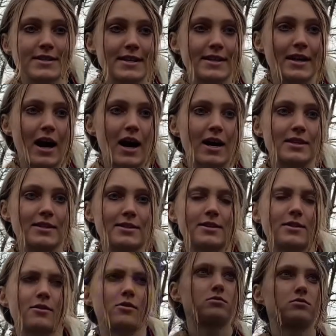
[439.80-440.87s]
guides,
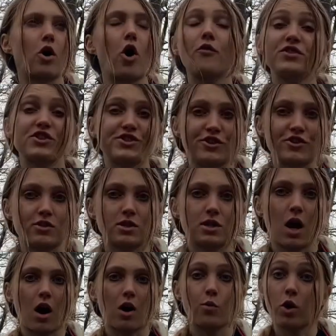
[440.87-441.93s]
officers
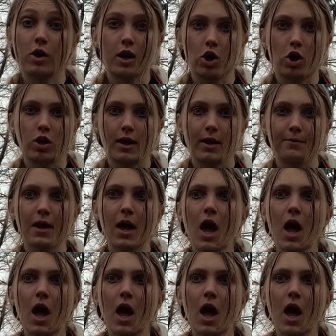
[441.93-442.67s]
are working only.